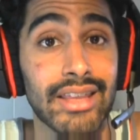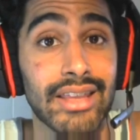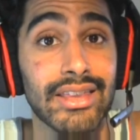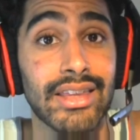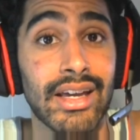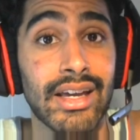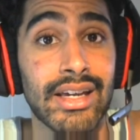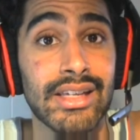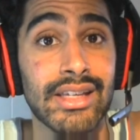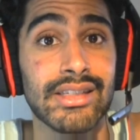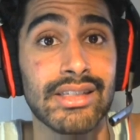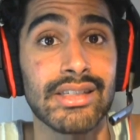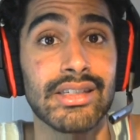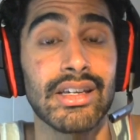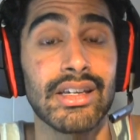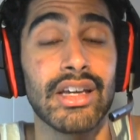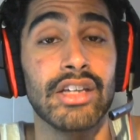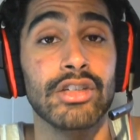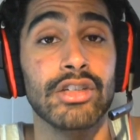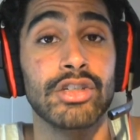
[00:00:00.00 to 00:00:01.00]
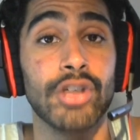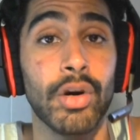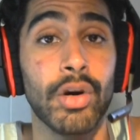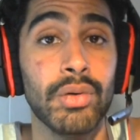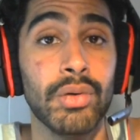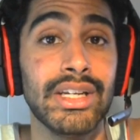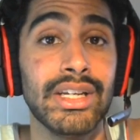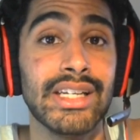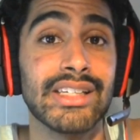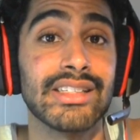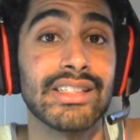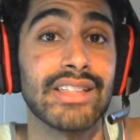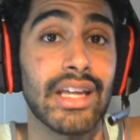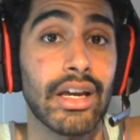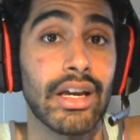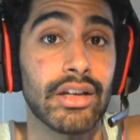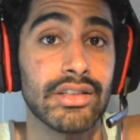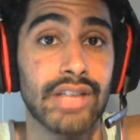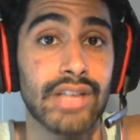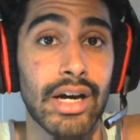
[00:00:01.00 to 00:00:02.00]
knights don't need to stay
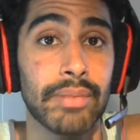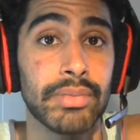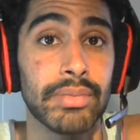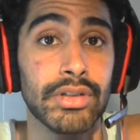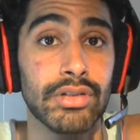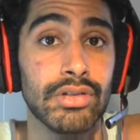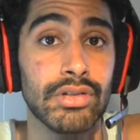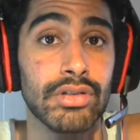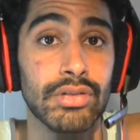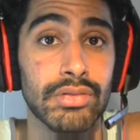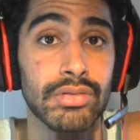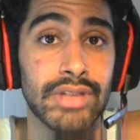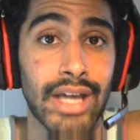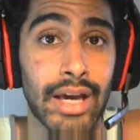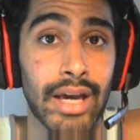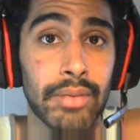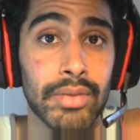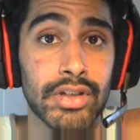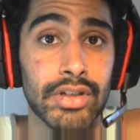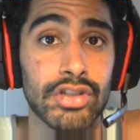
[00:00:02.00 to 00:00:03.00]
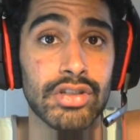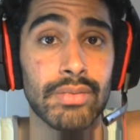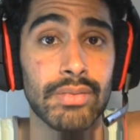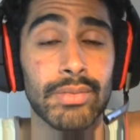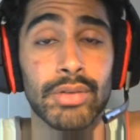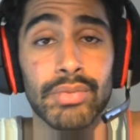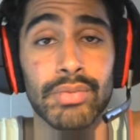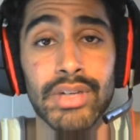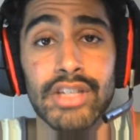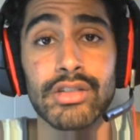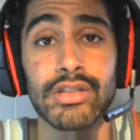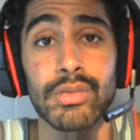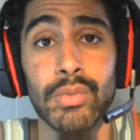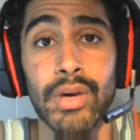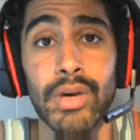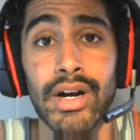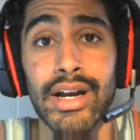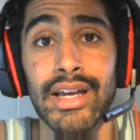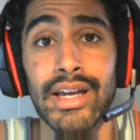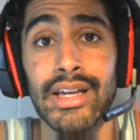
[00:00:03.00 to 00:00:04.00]
on top of you to do damage. The reason
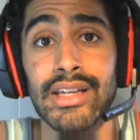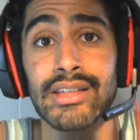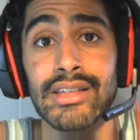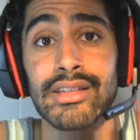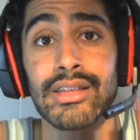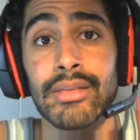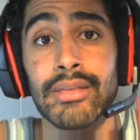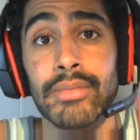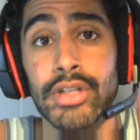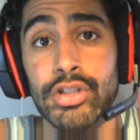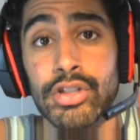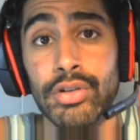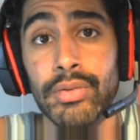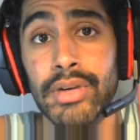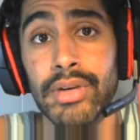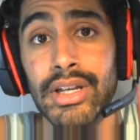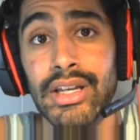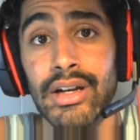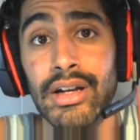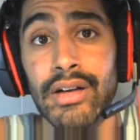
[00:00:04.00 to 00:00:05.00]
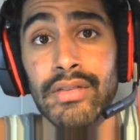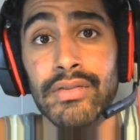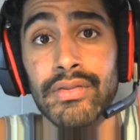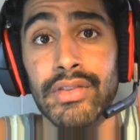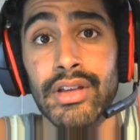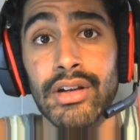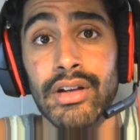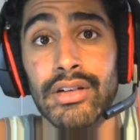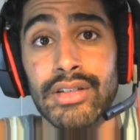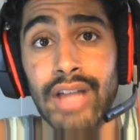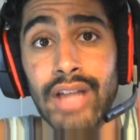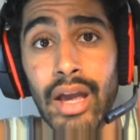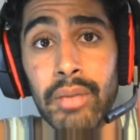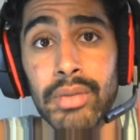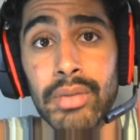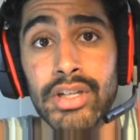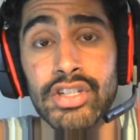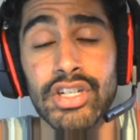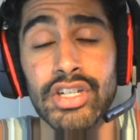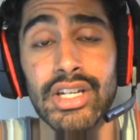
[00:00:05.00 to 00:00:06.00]
why is the majority of their
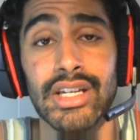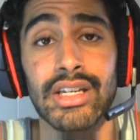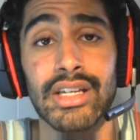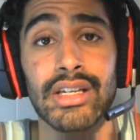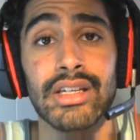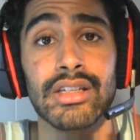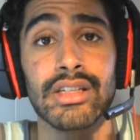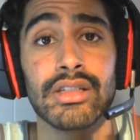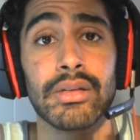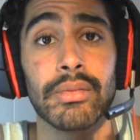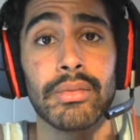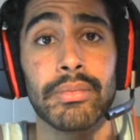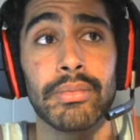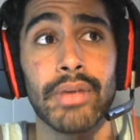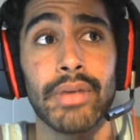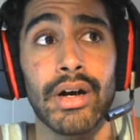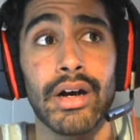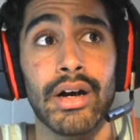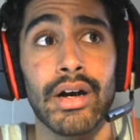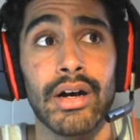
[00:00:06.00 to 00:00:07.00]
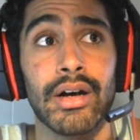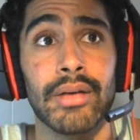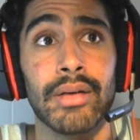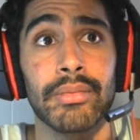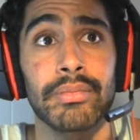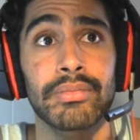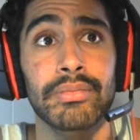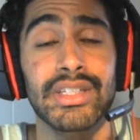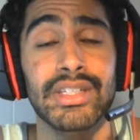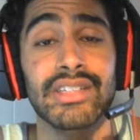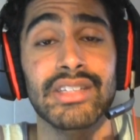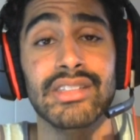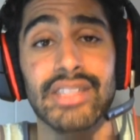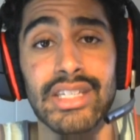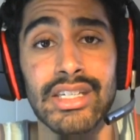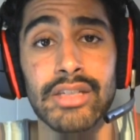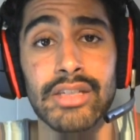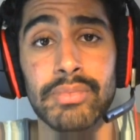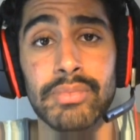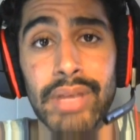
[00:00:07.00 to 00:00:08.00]
damage is
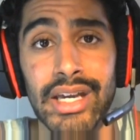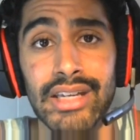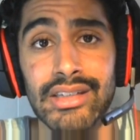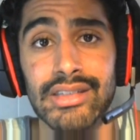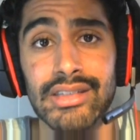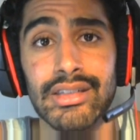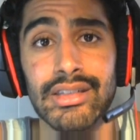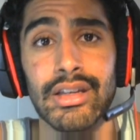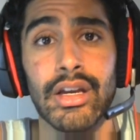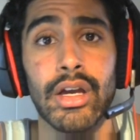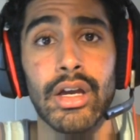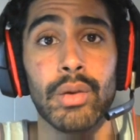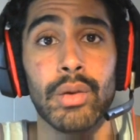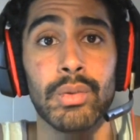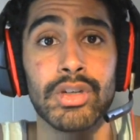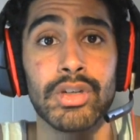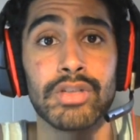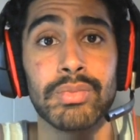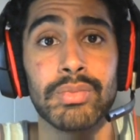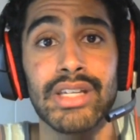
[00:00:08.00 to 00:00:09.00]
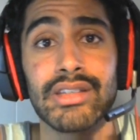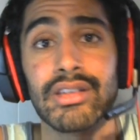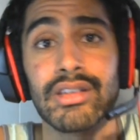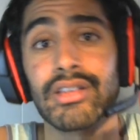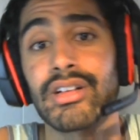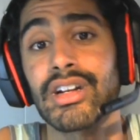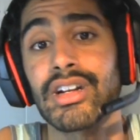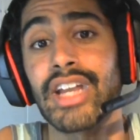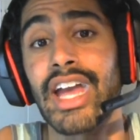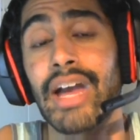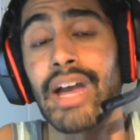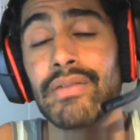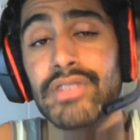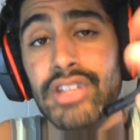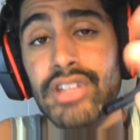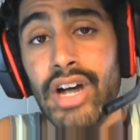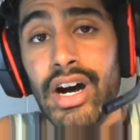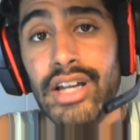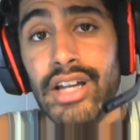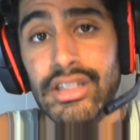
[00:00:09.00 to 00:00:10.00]
disease-based, which means that they're going to have
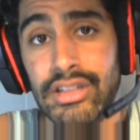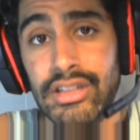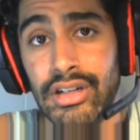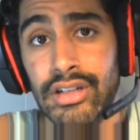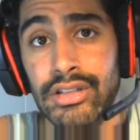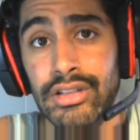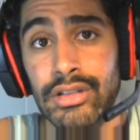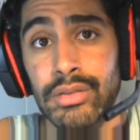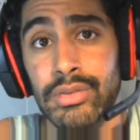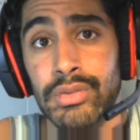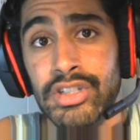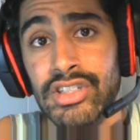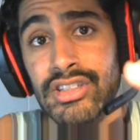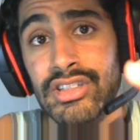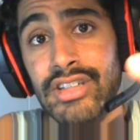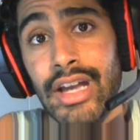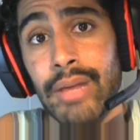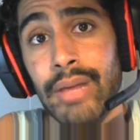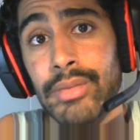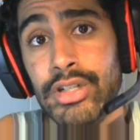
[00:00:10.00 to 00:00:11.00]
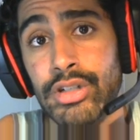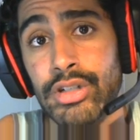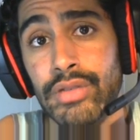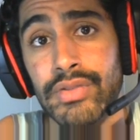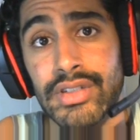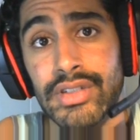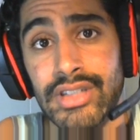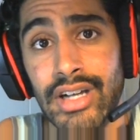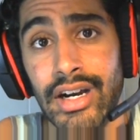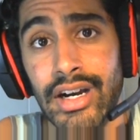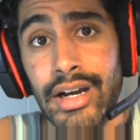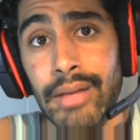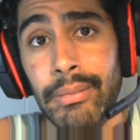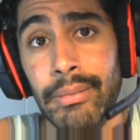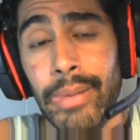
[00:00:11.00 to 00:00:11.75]
dots on you, which is damage over time.